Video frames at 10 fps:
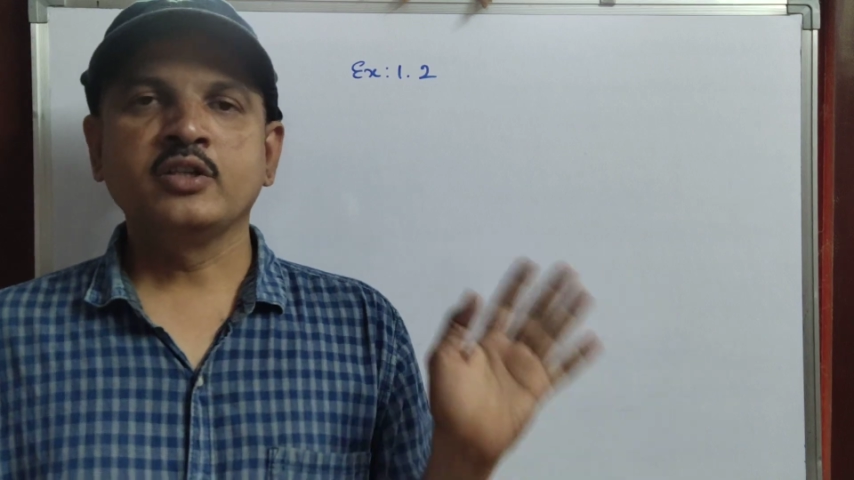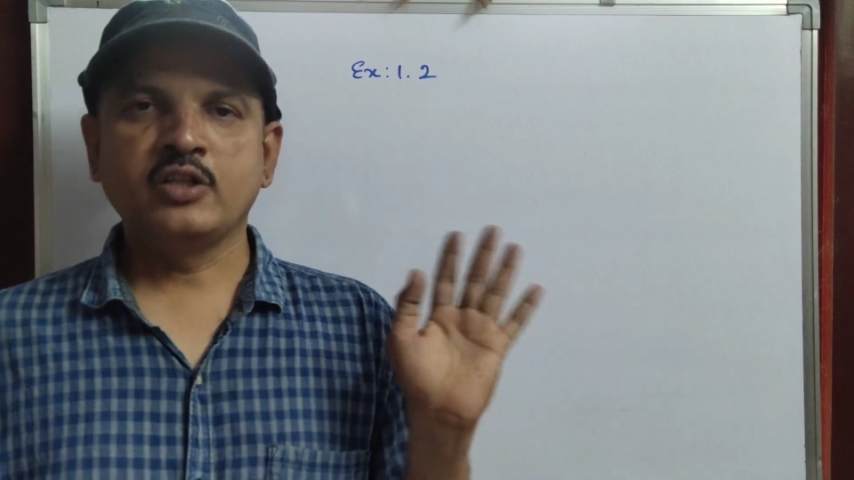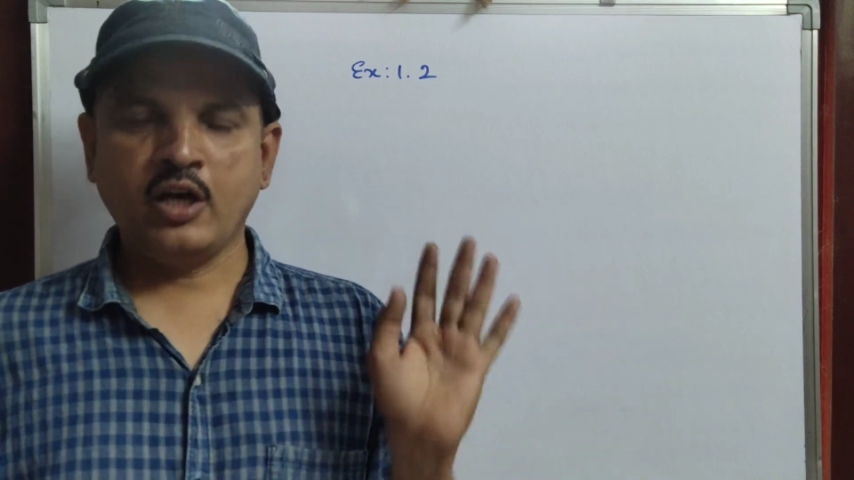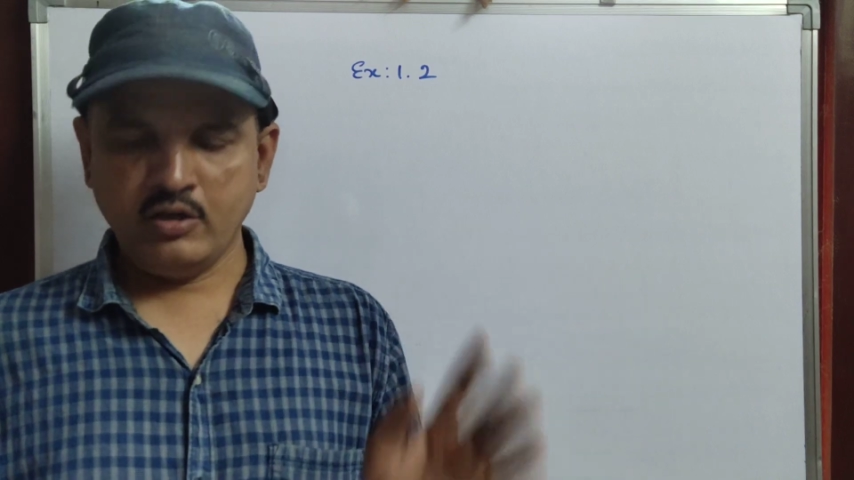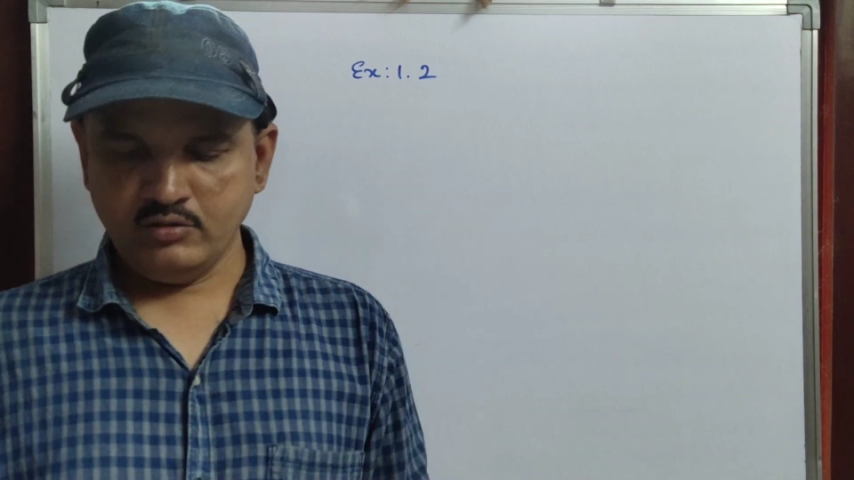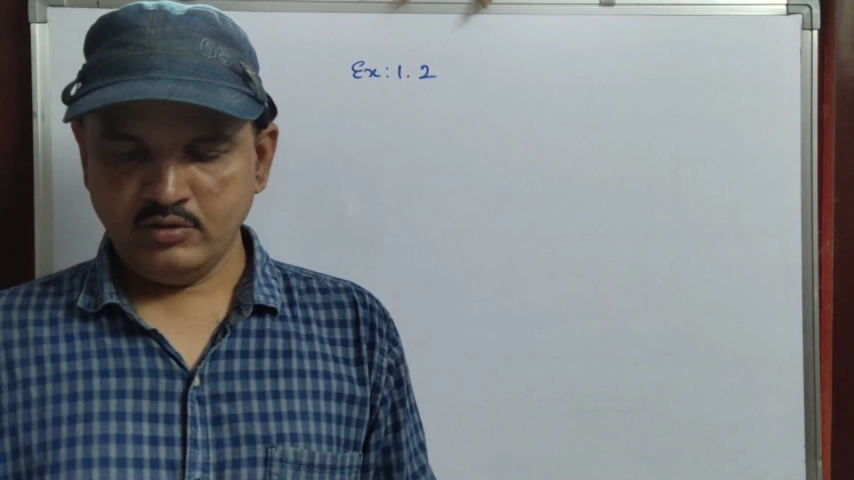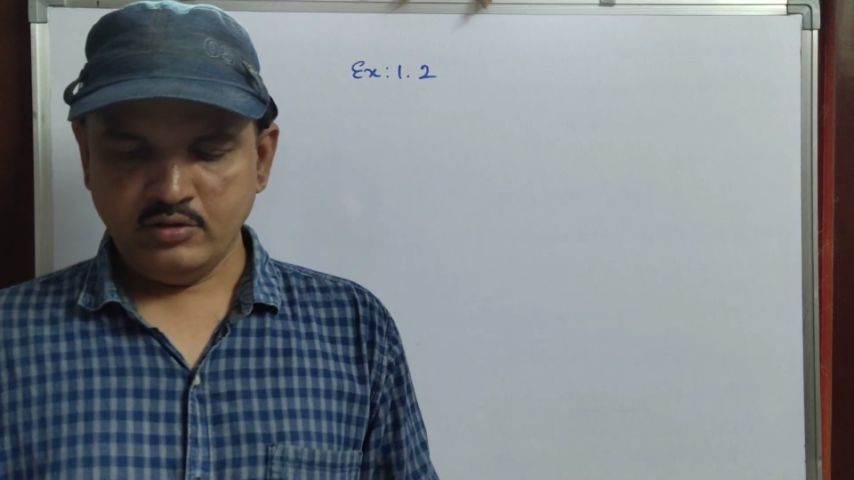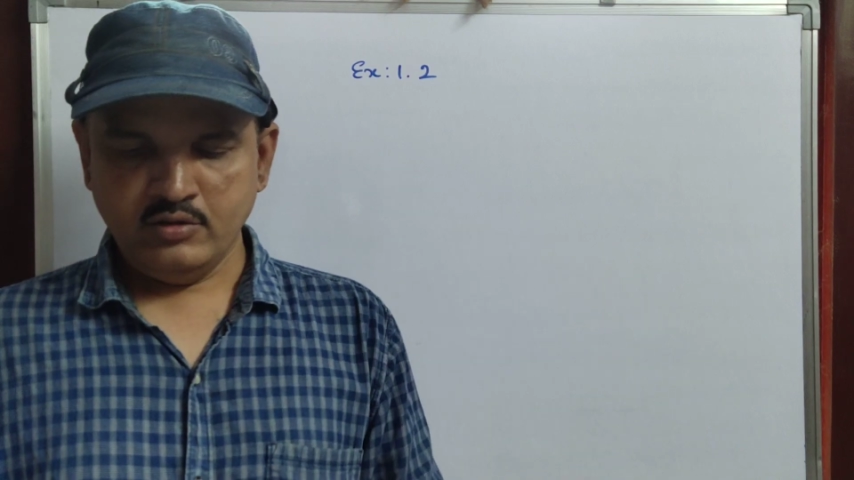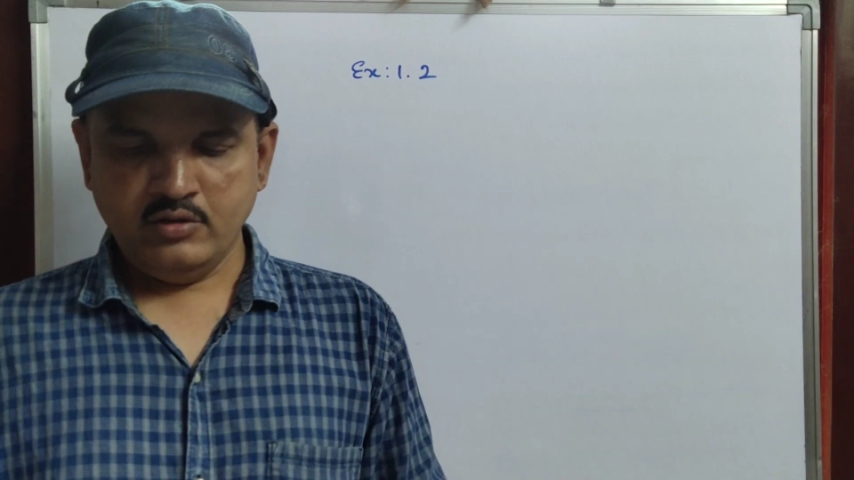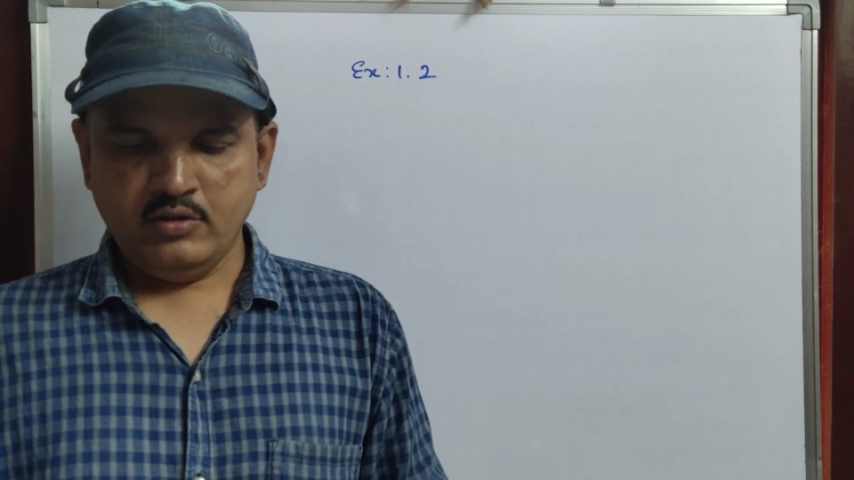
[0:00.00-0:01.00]

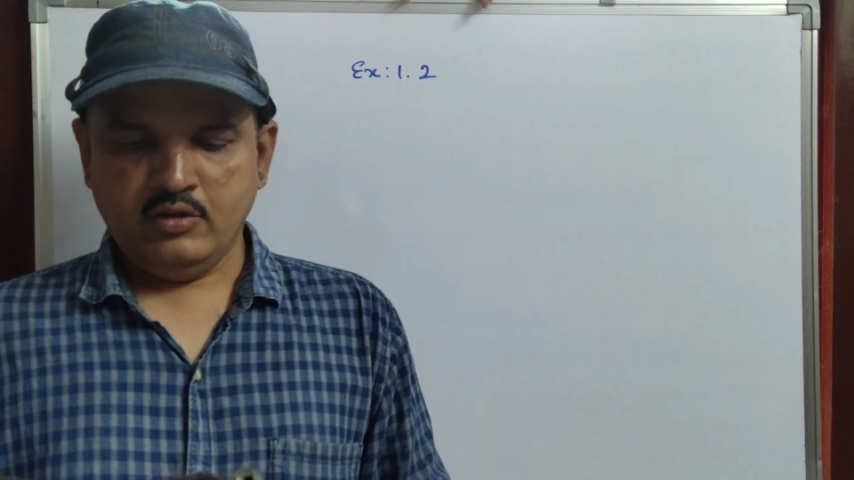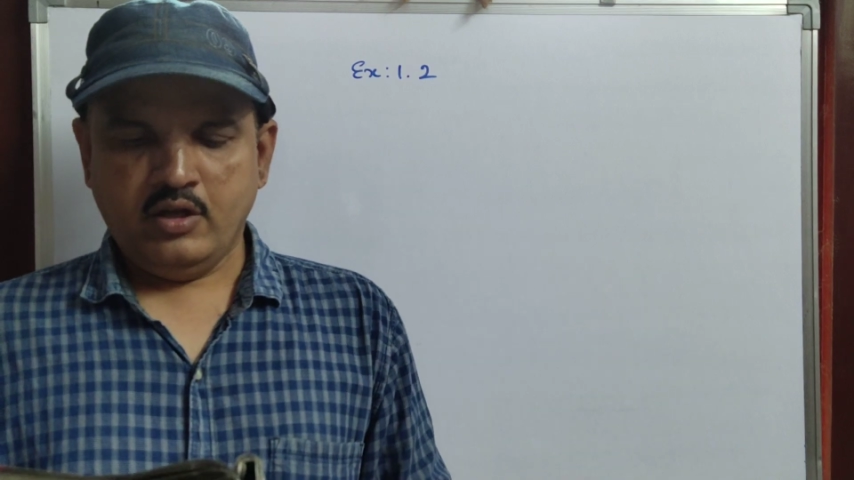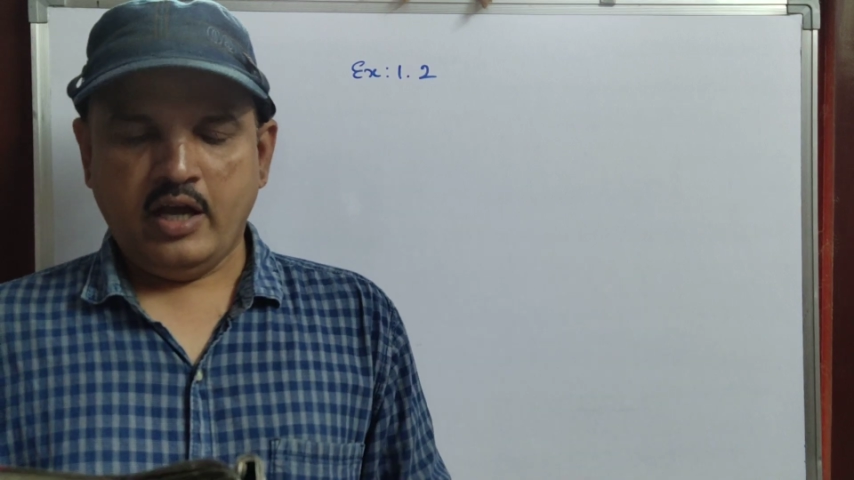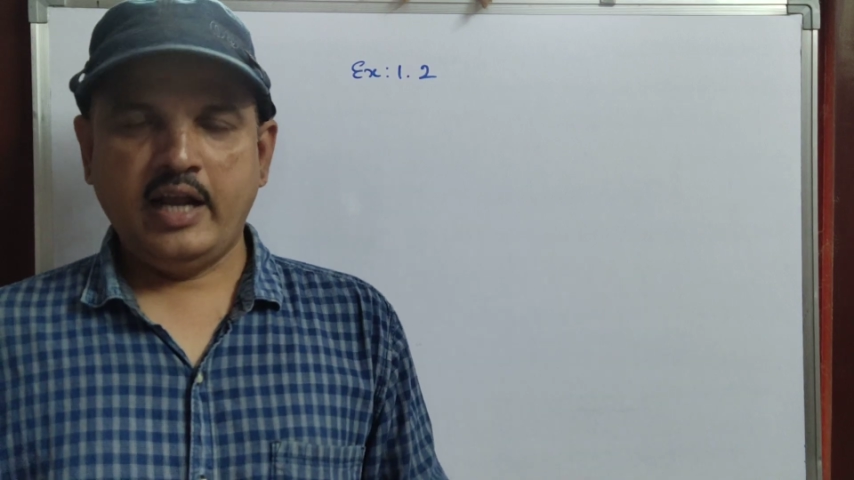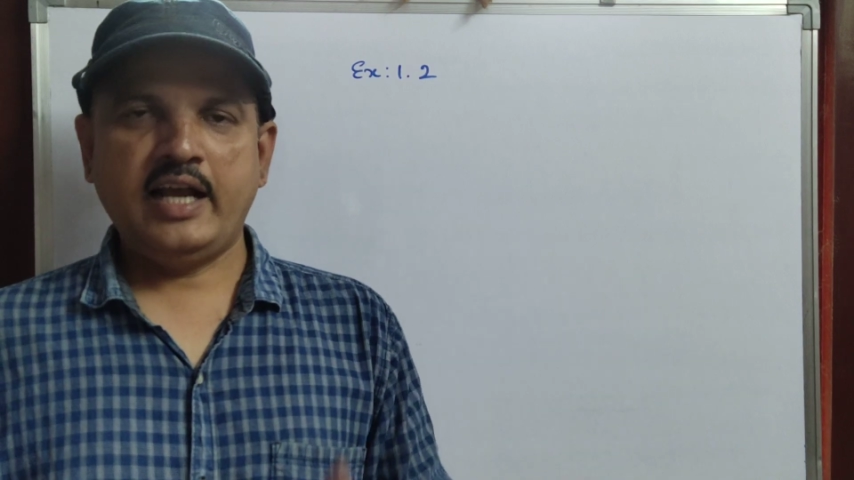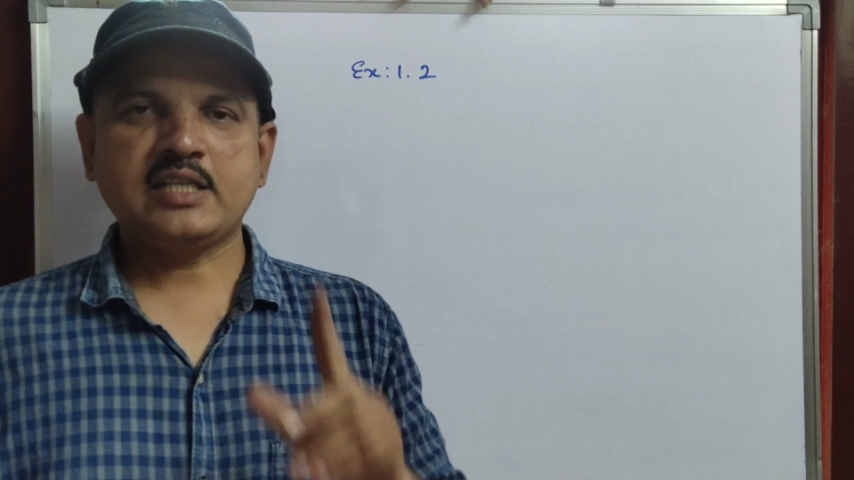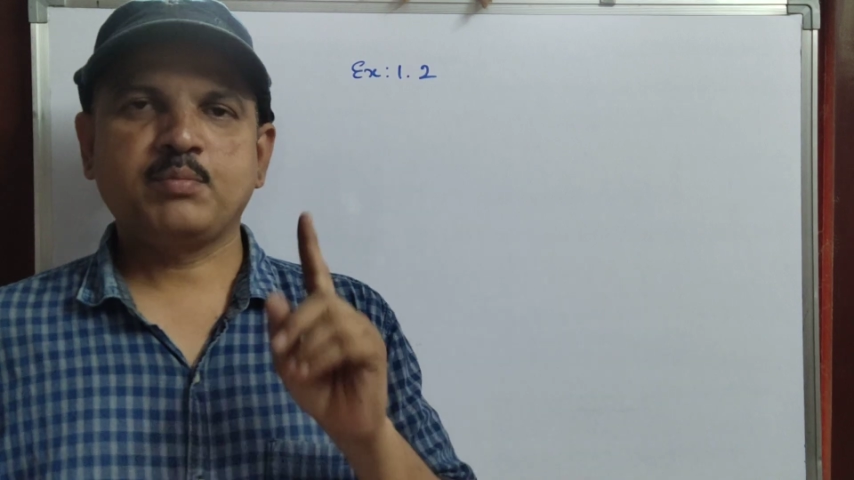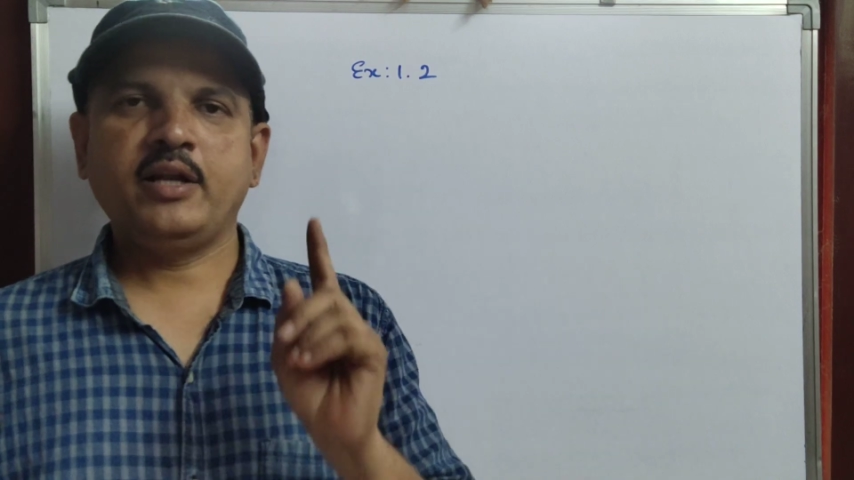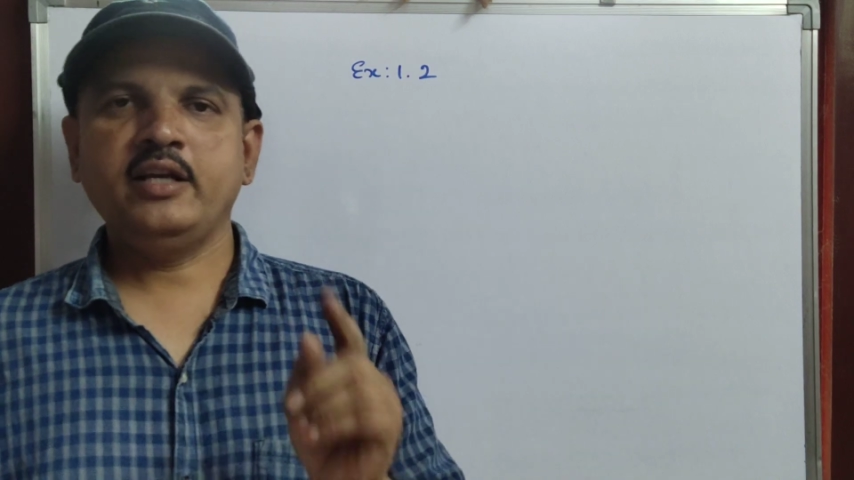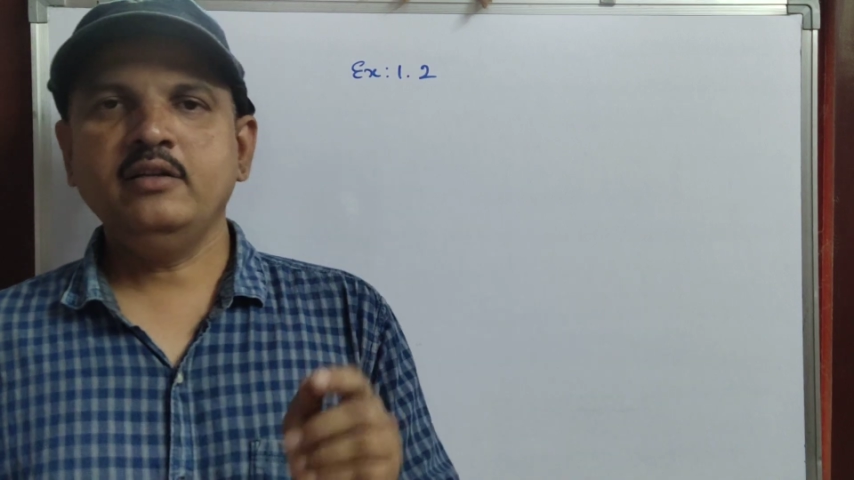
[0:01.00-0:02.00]
Now I'll
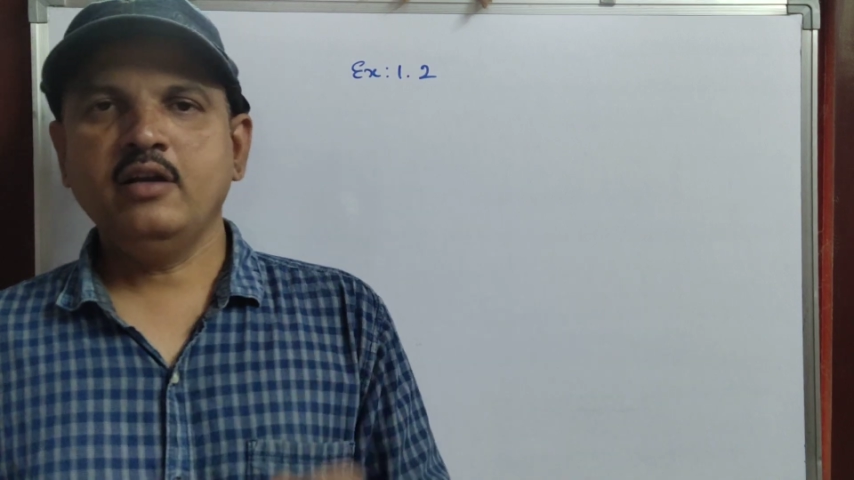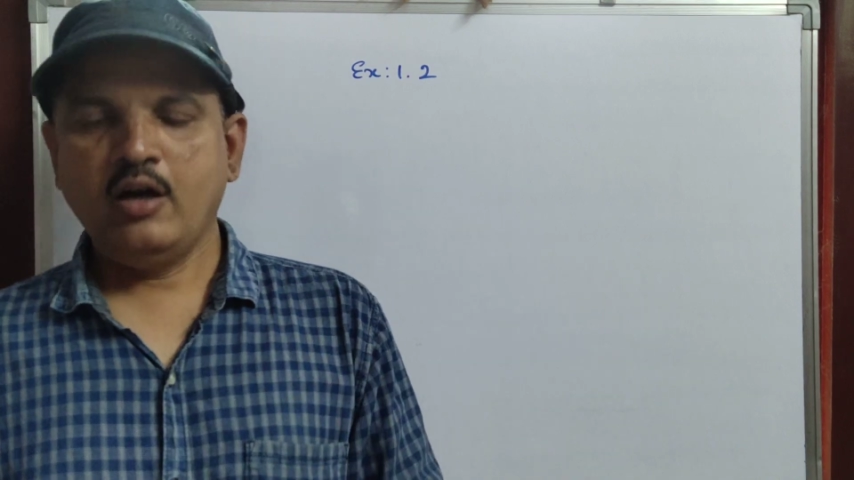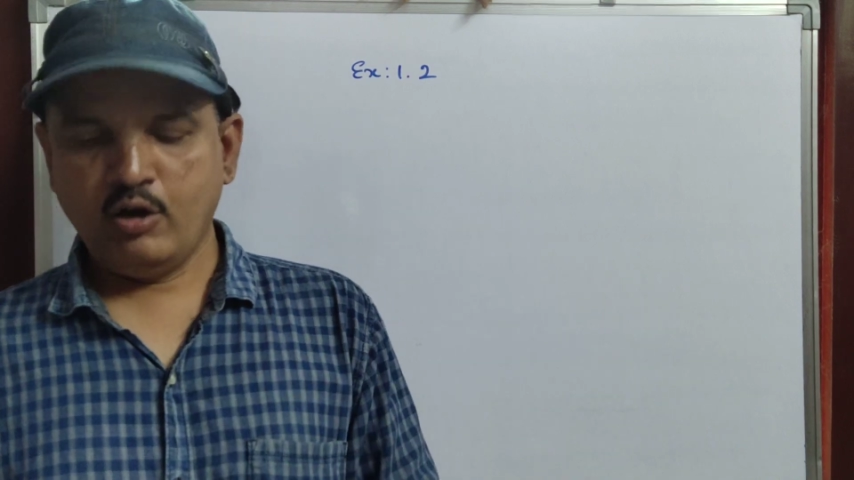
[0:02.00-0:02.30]
explain